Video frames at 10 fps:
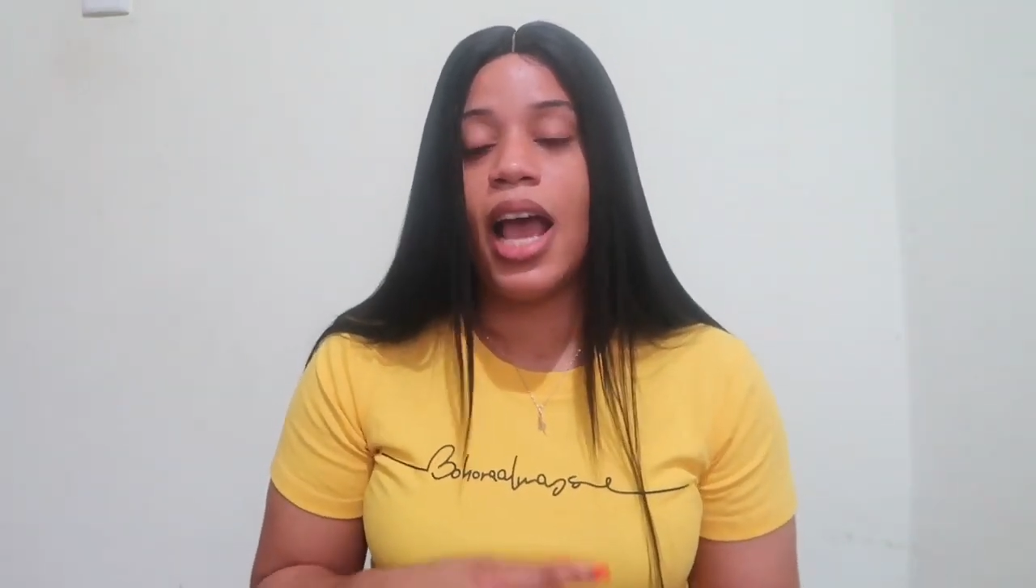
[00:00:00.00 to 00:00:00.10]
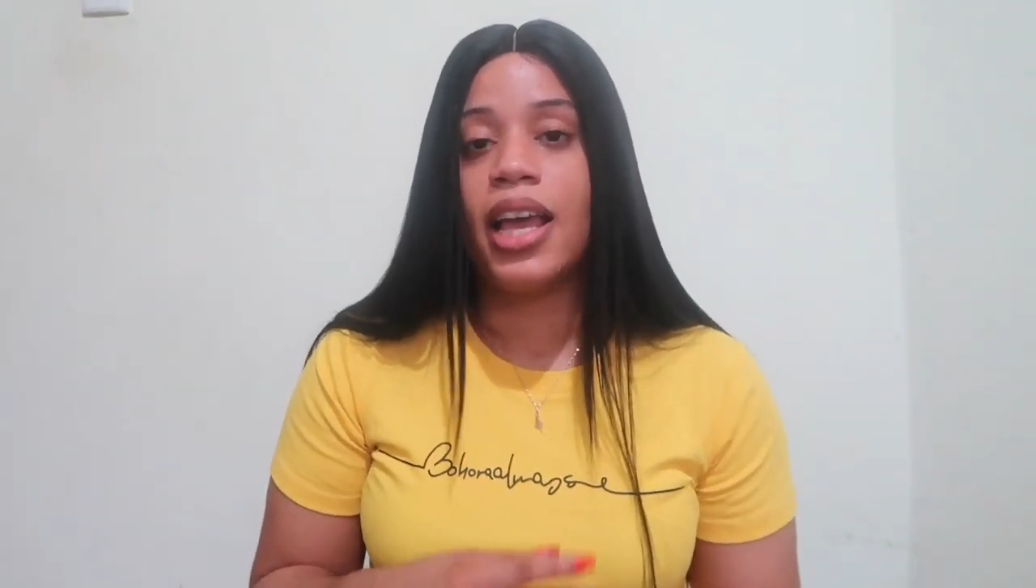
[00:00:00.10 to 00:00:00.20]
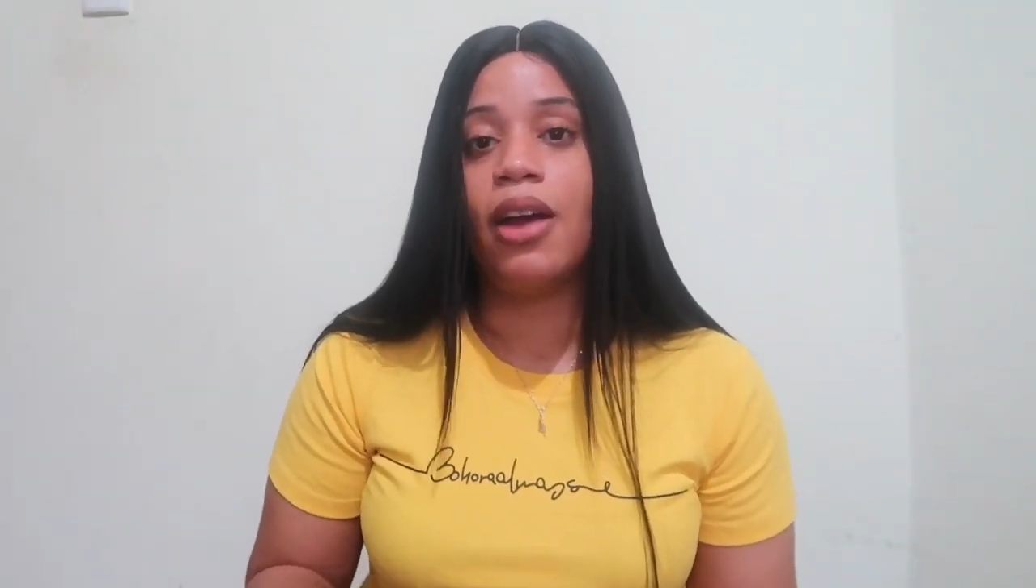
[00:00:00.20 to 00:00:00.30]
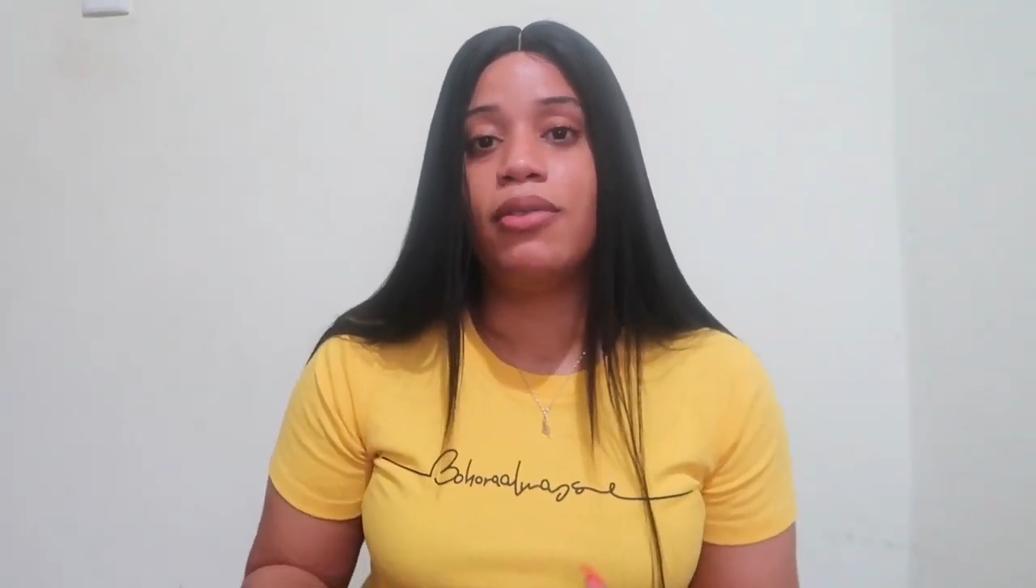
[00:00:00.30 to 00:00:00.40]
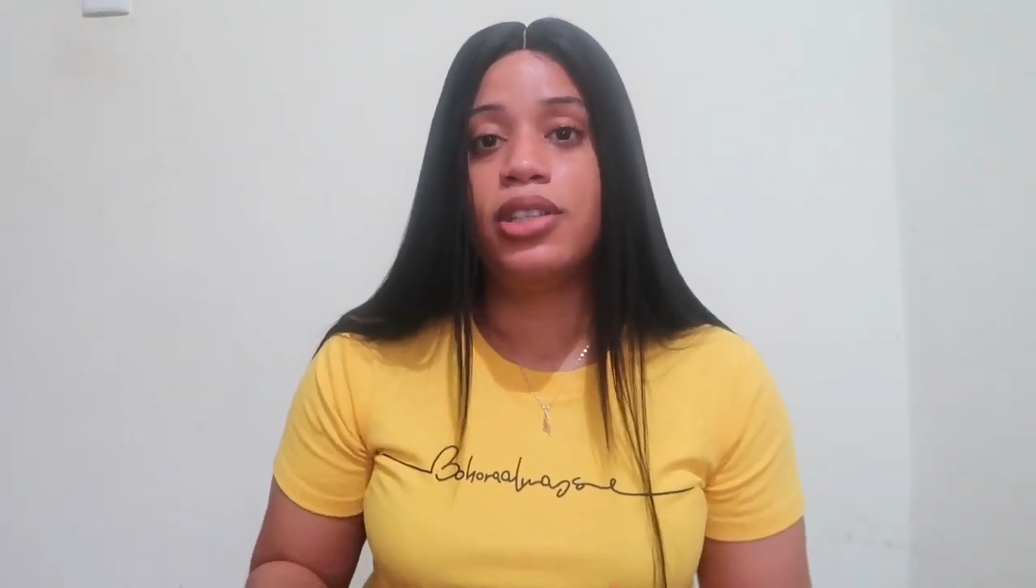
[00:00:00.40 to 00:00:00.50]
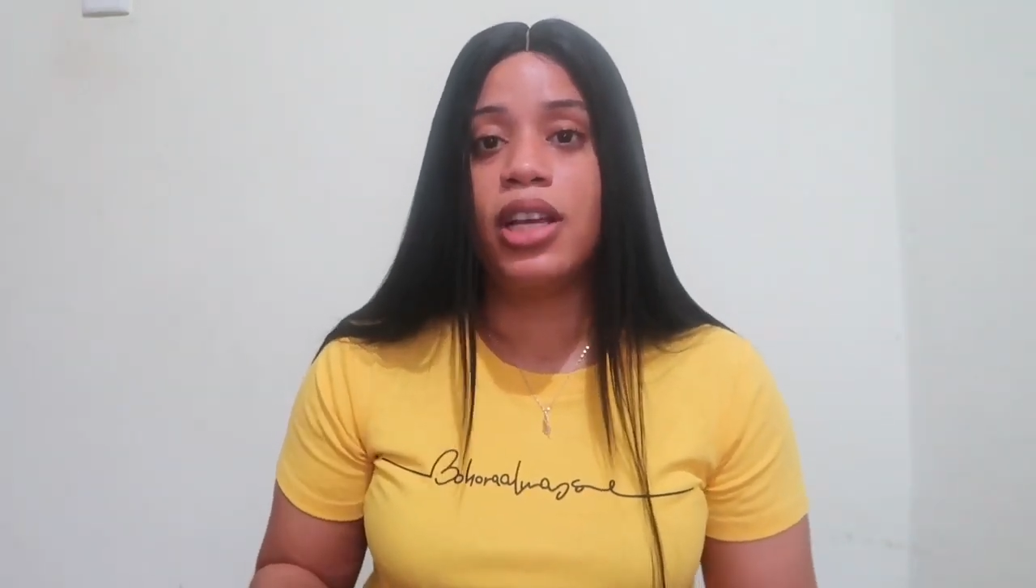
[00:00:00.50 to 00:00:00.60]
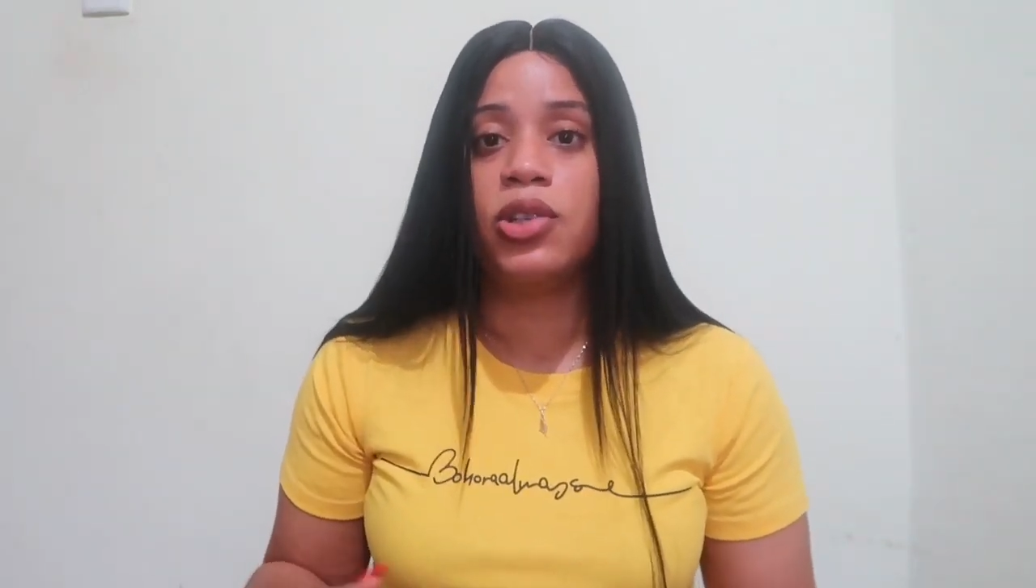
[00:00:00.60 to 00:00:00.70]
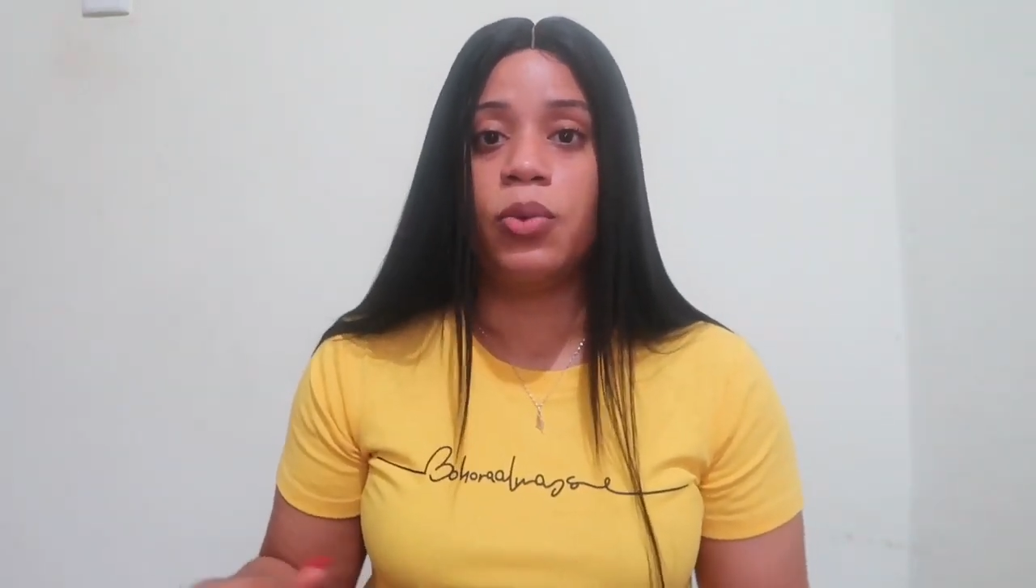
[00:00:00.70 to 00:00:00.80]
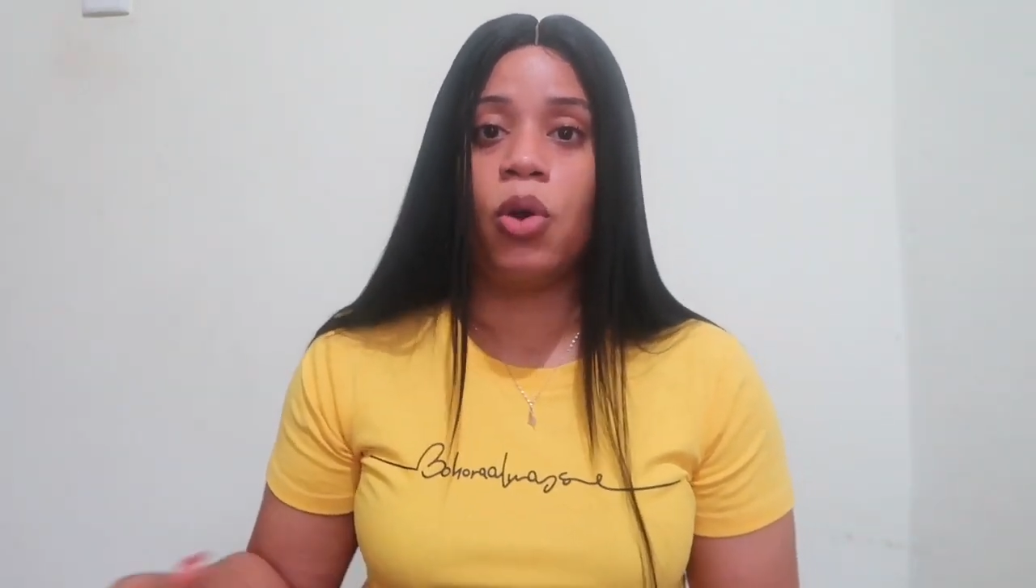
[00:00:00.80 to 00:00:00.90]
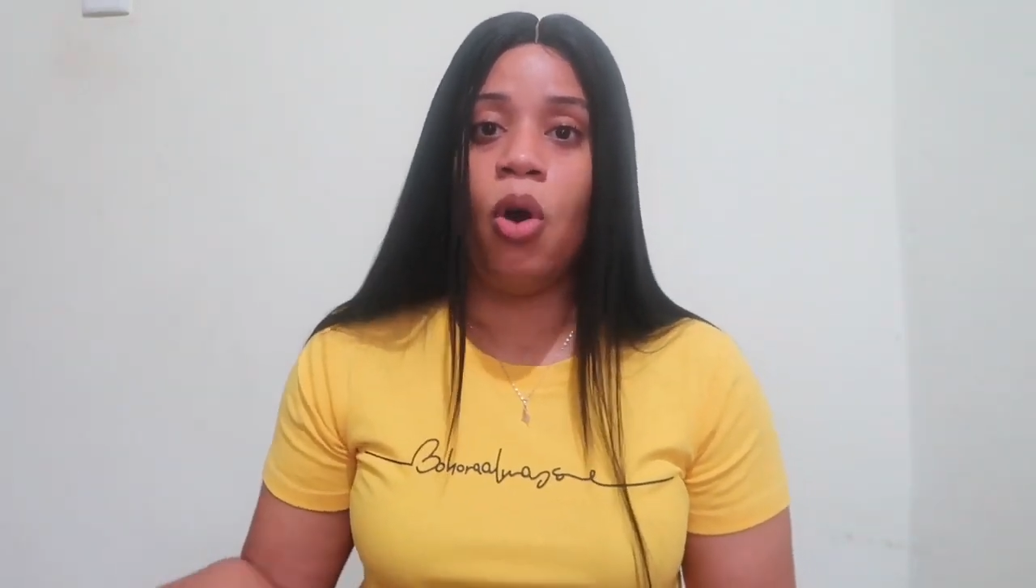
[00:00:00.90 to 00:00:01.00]
I can research
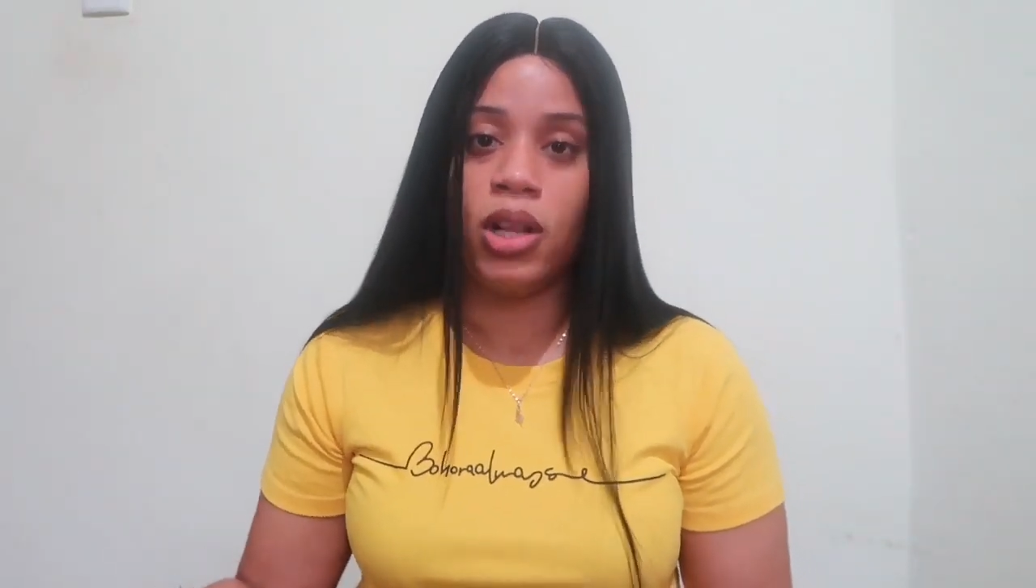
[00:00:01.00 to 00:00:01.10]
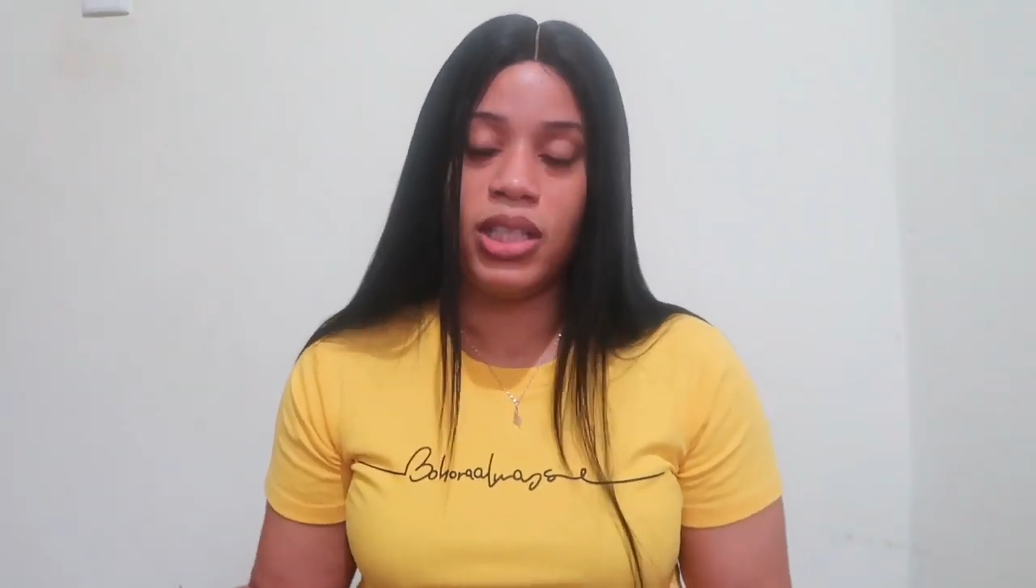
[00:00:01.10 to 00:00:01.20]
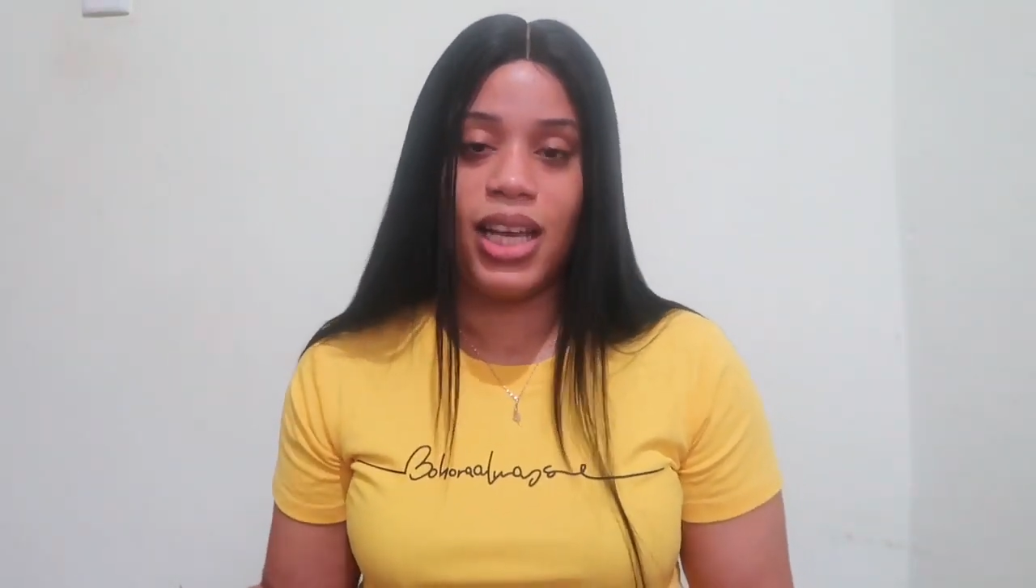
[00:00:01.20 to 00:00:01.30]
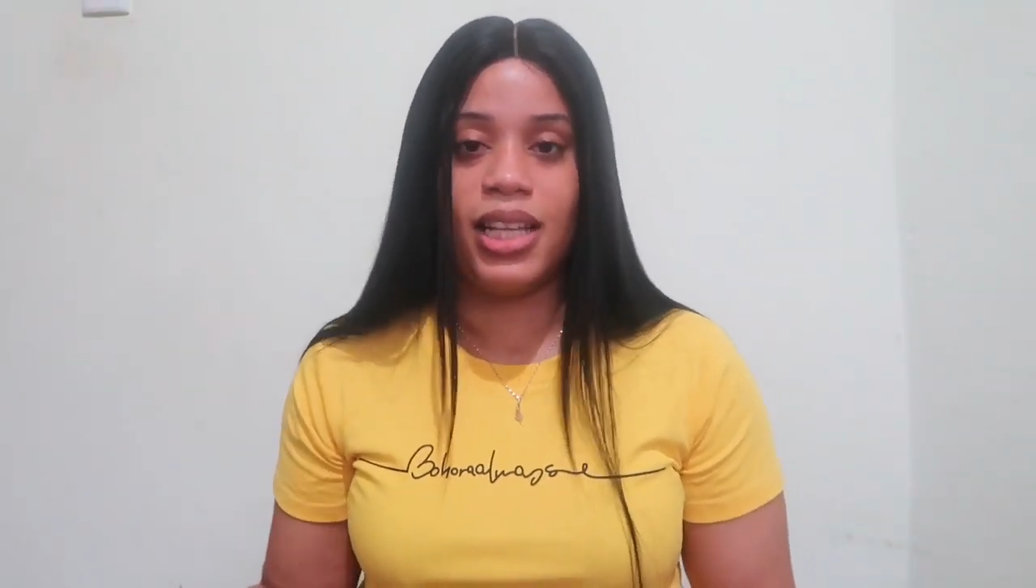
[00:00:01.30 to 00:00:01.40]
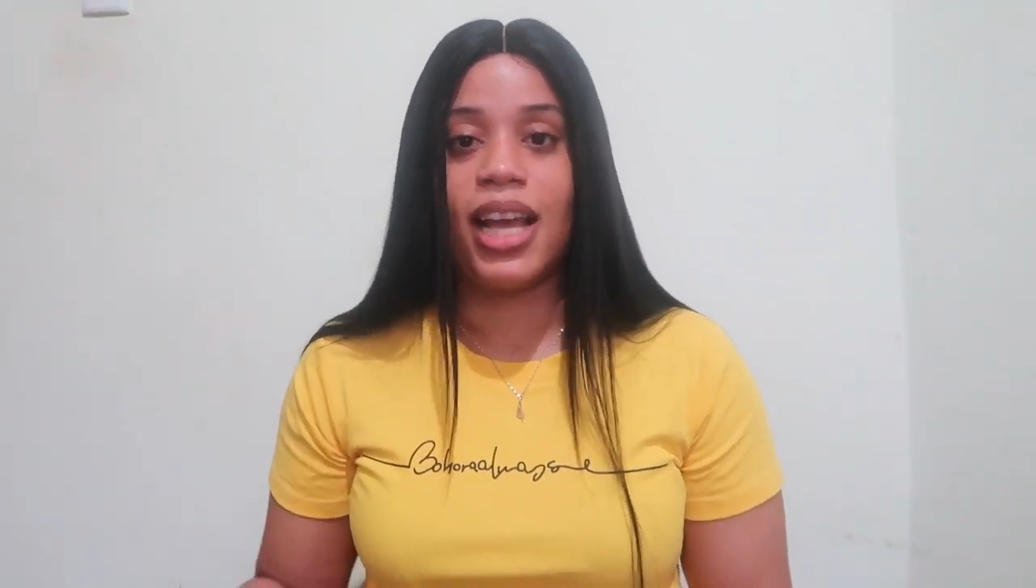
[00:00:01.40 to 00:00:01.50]
on content.